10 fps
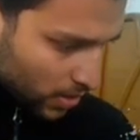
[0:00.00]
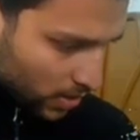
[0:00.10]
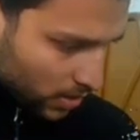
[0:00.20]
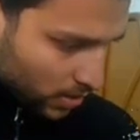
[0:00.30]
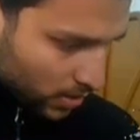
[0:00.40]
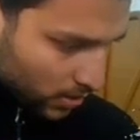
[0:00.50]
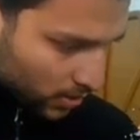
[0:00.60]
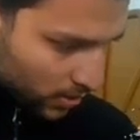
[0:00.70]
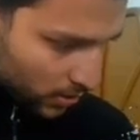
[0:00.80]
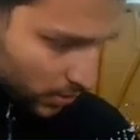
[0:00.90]

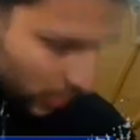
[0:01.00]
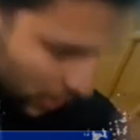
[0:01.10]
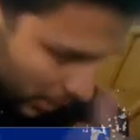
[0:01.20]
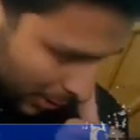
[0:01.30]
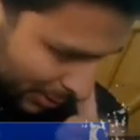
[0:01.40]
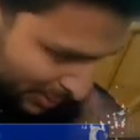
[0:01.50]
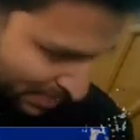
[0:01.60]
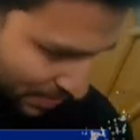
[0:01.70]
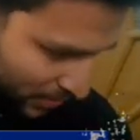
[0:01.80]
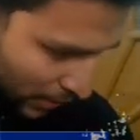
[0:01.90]
and
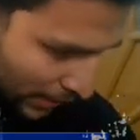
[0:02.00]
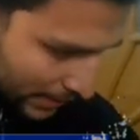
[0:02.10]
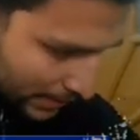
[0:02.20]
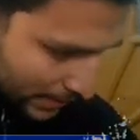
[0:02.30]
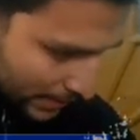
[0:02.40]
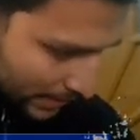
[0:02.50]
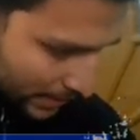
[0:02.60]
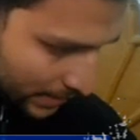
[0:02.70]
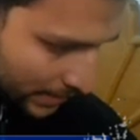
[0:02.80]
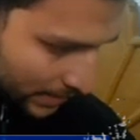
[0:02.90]
I
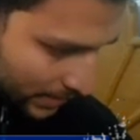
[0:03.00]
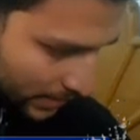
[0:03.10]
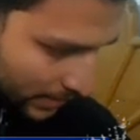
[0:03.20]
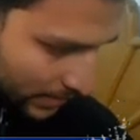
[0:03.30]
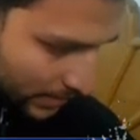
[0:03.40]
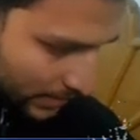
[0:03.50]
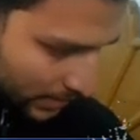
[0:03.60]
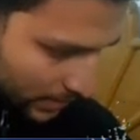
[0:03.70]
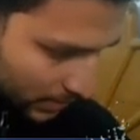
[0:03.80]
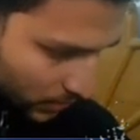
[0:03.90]
need
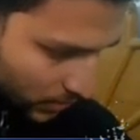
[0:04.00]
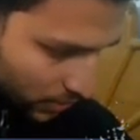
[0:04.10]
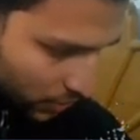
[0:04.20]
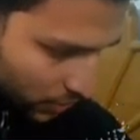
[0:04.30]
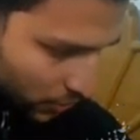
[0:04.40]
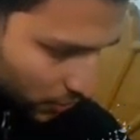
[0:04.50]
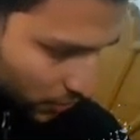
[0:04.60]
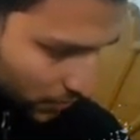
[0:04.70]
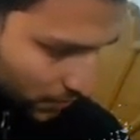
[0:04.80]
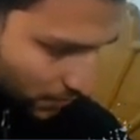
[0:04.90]

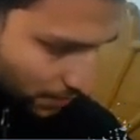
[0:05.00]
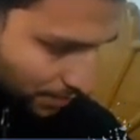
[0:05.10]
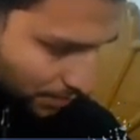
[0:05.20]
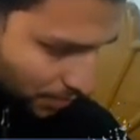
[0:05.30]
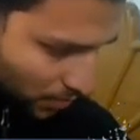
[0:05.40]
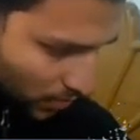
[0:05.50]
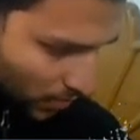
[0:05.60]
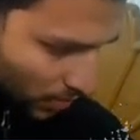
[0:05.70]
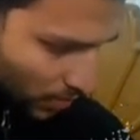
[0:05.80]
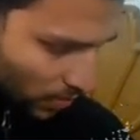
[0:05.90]
is,
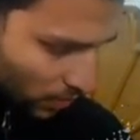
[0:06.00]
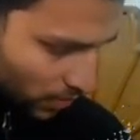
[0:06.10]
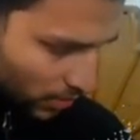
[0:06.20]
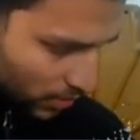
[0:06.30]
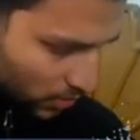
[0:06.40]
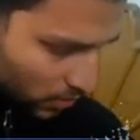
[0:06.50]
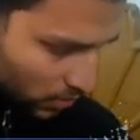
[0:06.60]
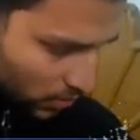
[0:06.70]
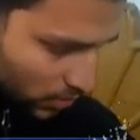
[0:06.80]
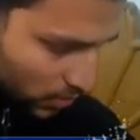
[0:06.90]
where are
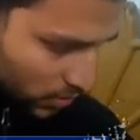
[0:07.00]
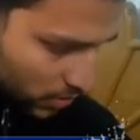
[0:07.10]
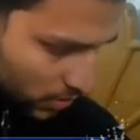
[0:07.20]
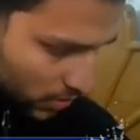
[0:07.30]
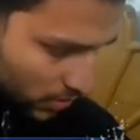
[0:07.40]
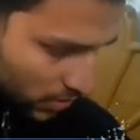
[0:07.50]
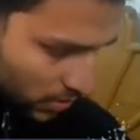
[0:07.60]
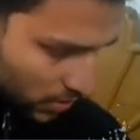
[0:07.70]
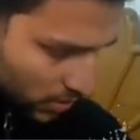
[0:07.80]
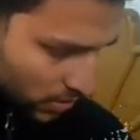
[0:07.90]
those,
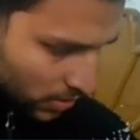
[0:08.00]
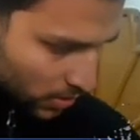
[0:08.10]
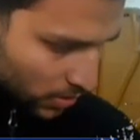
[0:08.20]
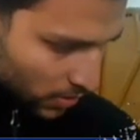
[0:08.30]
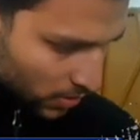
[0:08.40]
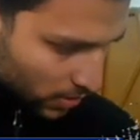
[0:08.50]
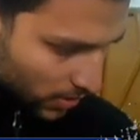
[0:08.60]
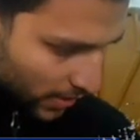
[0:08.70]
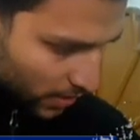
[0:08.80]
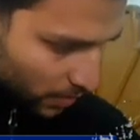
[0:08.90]
the
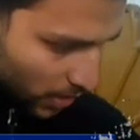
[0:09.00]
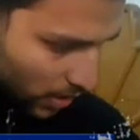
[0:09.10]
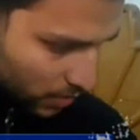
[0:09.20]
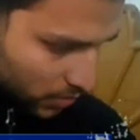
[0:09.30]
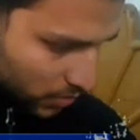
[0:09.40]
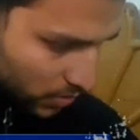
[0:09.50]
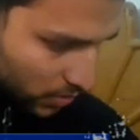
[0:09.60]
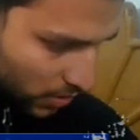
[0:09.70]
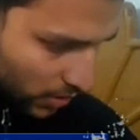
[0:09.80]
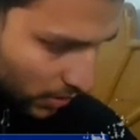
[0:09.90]
light bulbs,
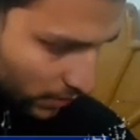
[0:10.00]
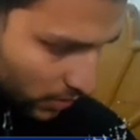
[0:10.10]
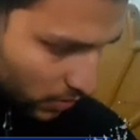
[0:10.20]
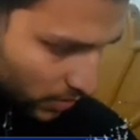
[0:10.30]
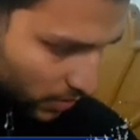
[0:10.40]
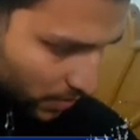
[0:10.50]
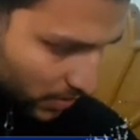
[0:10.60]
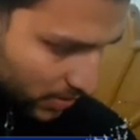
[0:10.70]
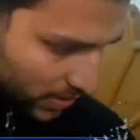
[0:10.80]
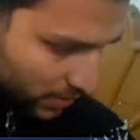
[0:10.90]
and I will go and
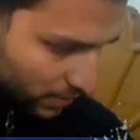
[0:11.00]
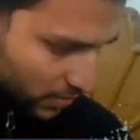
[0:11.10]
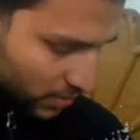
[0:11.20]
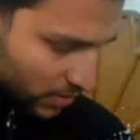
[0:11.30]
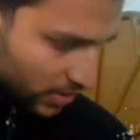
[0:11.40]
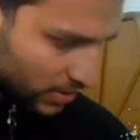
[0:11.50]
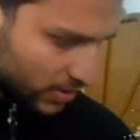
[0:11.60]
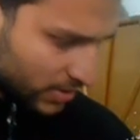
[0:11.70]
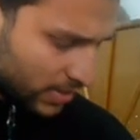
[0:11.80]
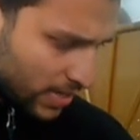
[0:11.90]
replace them with
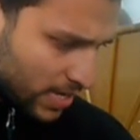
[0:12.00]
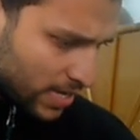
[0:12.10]
this,